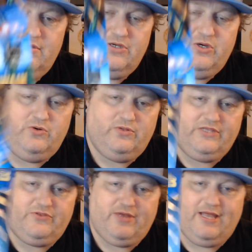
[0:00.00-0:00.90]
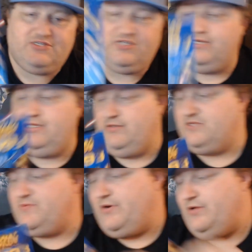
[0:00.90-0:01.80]
Cool, he threw an ash can in.
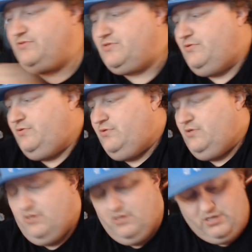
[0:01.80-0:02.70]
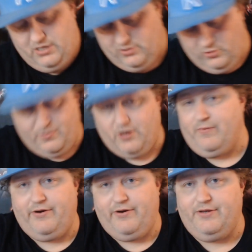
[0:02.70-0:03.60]
That's pretty old school. And no
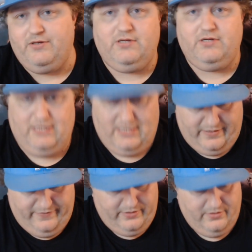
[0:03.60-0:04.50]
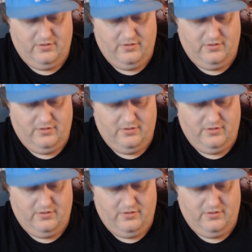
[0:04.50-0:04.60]
barbarian, you cannot have it.